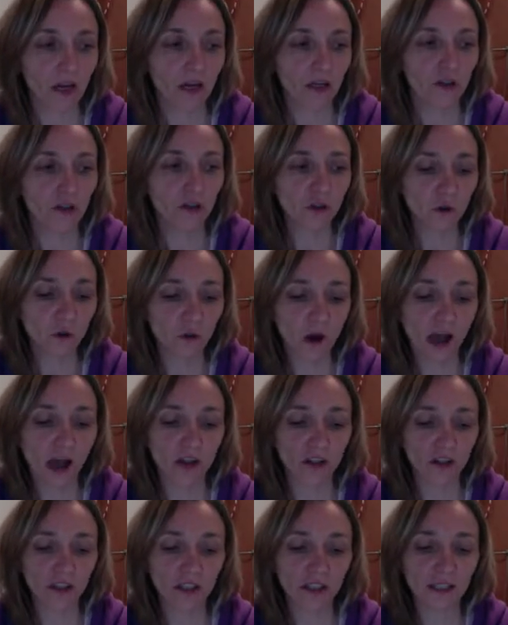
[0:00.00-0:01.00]
So
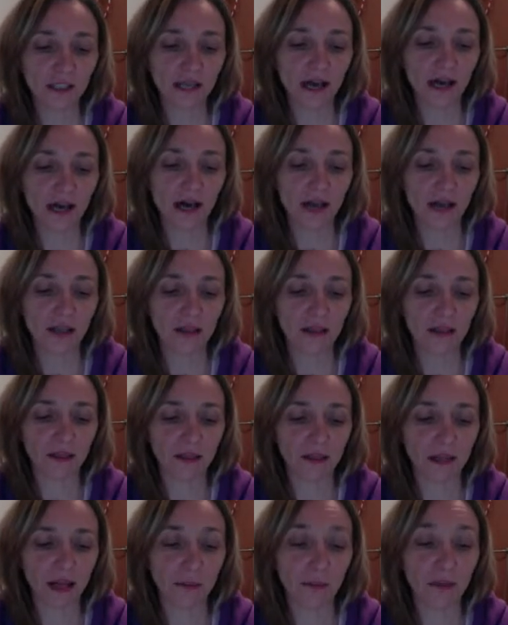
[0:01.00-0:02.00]
how does that,
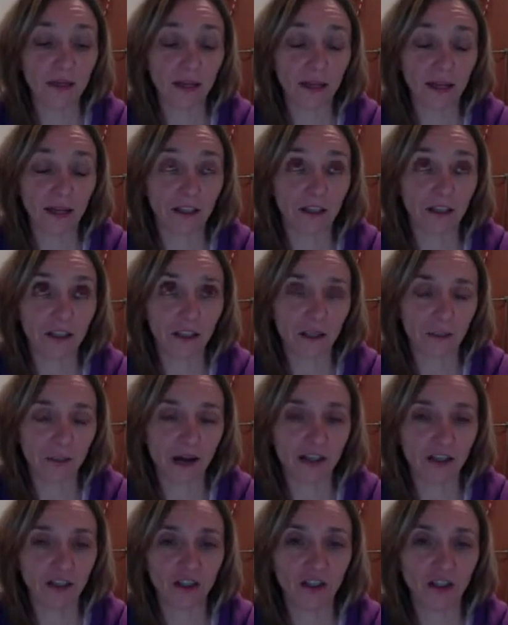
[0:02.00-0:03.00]
I mean, I can just
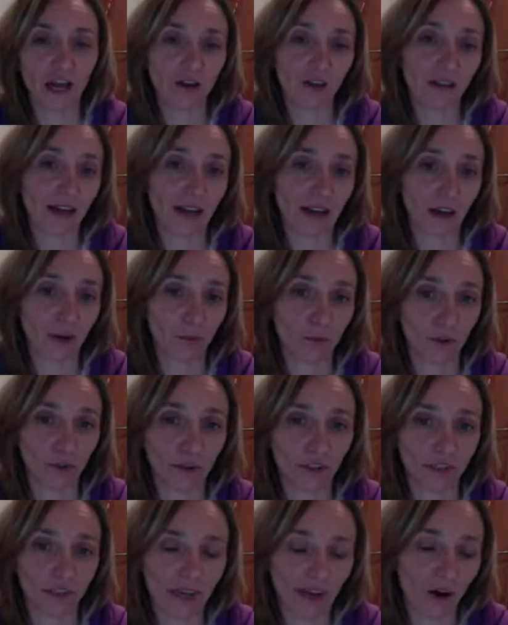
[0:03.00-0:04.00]
imagine how that helps
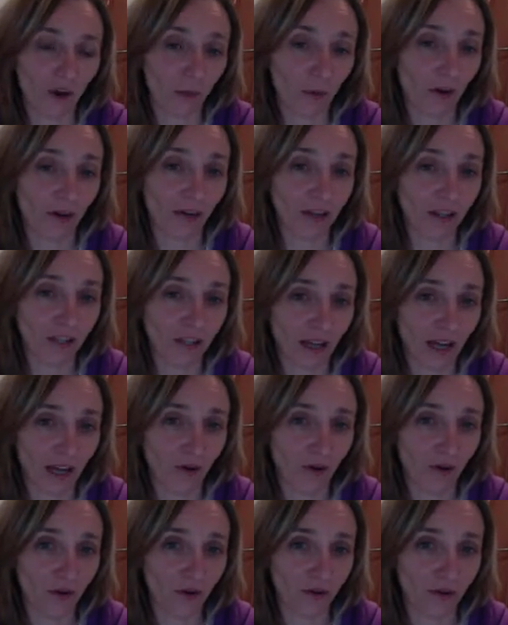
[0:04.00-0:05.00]
you to help others now,
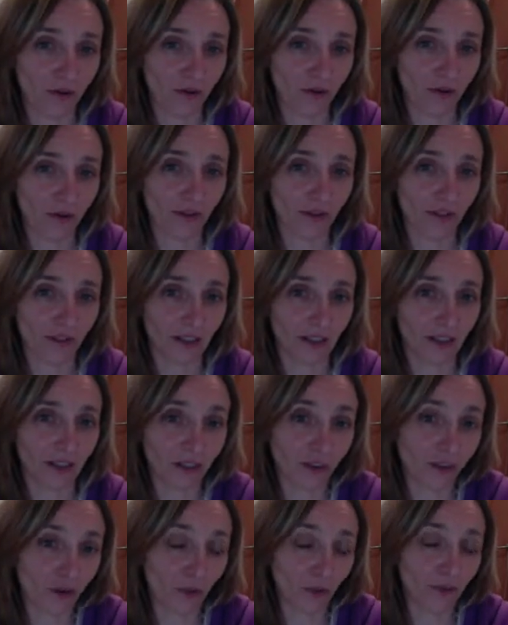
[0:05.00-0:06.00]
the
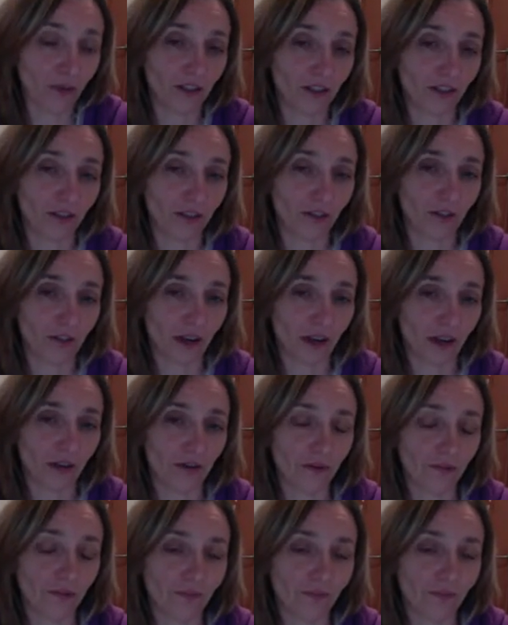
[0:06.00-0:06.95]
job that you do now.